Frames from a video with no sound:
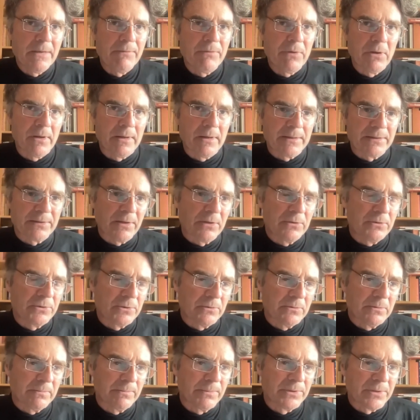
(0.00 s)
if you like,
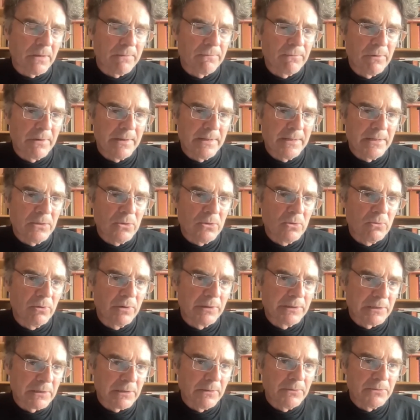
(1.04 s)
social suffering or
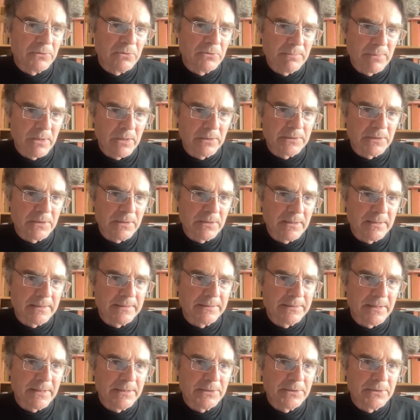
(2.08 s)
exclusion or
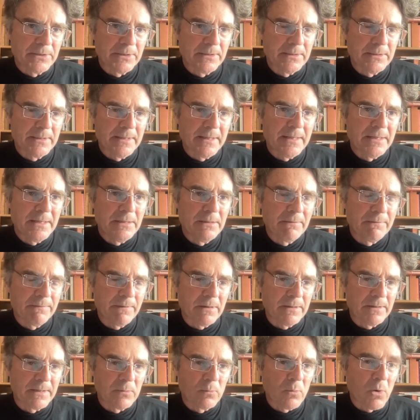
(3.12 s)
marginalization in
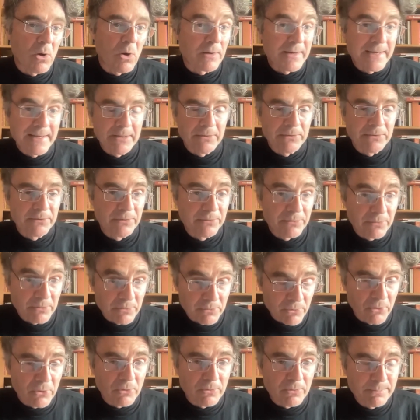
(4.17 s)
defining what counts as a
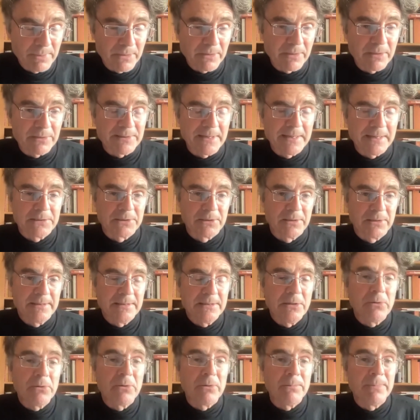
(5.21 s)
group? Because actually
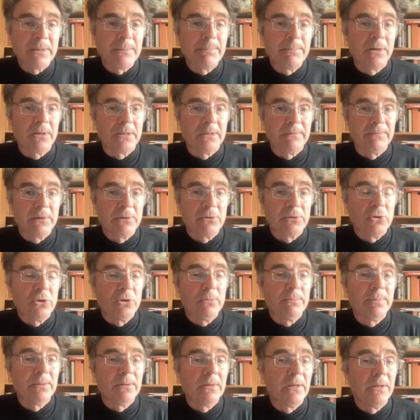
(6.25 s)
you can be part of a
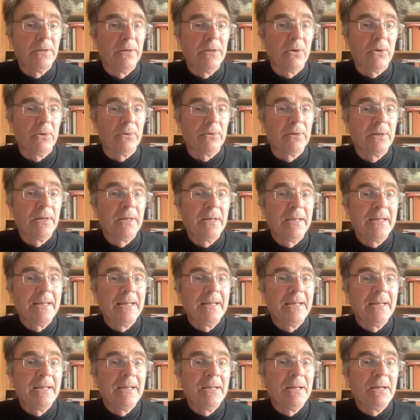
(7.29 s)
group and not
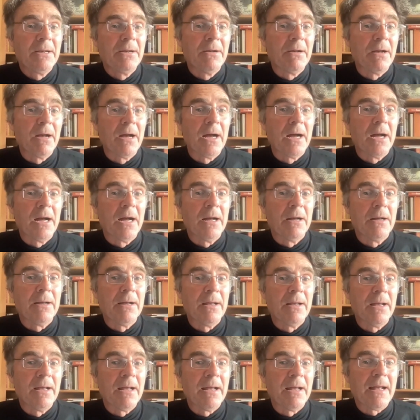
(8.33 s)
uh,
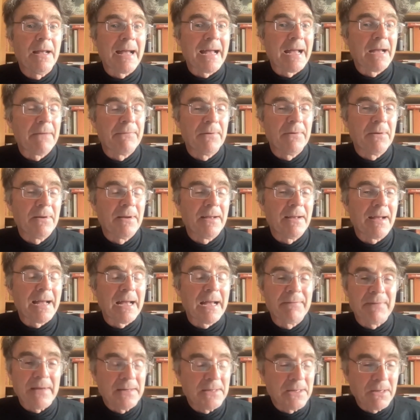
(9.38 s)
have,
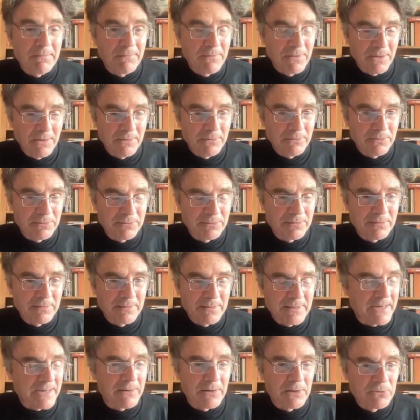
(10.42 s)
have any of those
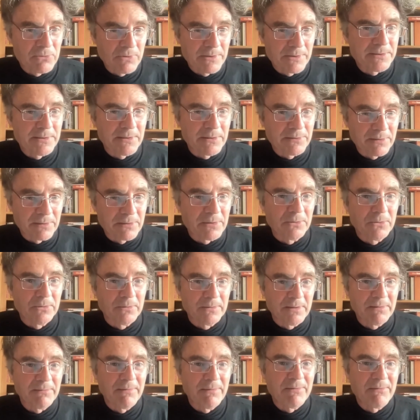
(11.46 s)
characteristics at
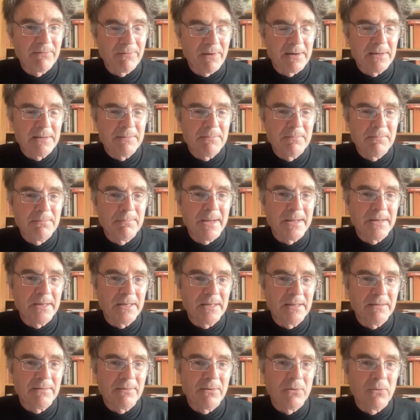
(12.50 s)
all. There are very
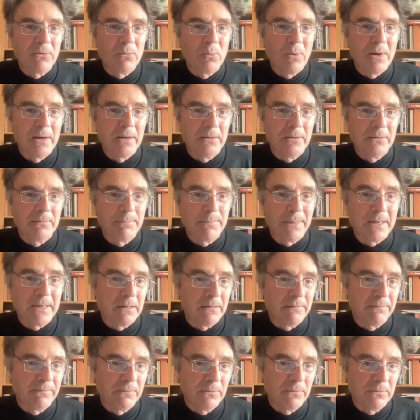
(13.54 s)
many well,
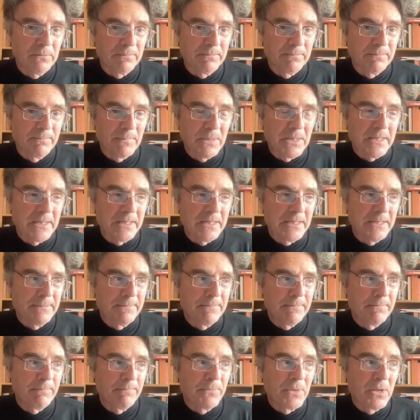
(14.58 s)
powerful,
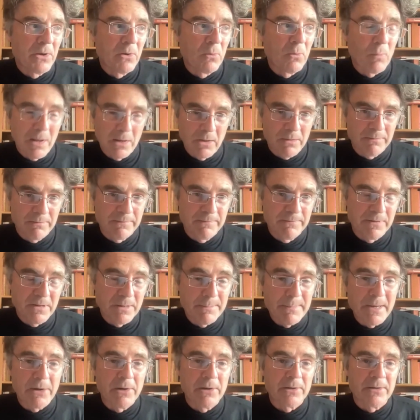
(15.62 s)
um, well-off
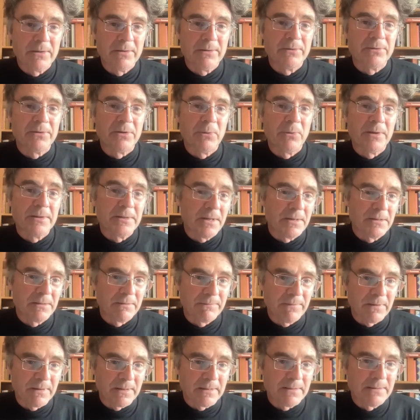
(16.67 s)
Americans who
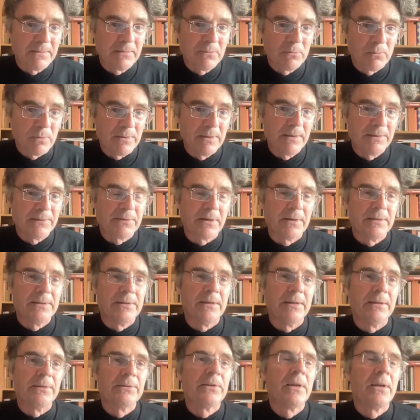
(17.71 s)
identify with these
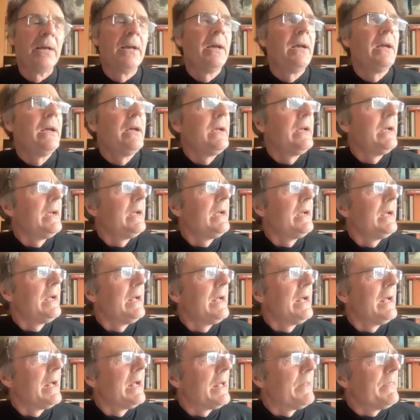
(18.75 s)
ideas.
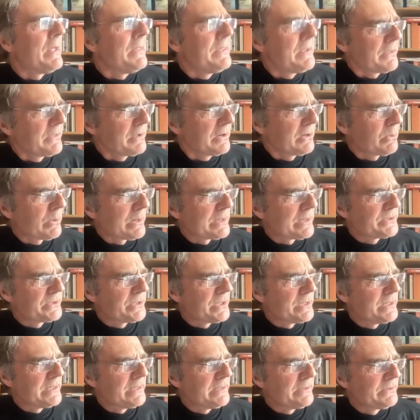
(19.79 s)
And then the other
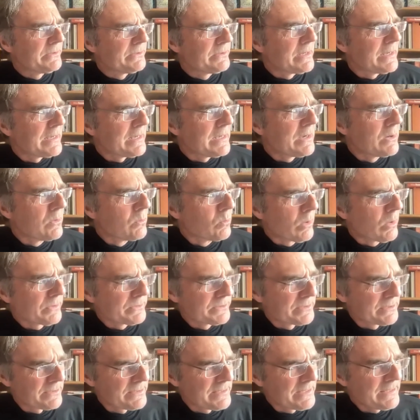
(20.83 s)
question is,
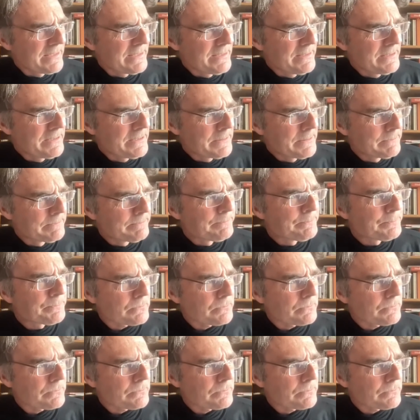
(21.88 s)
what's the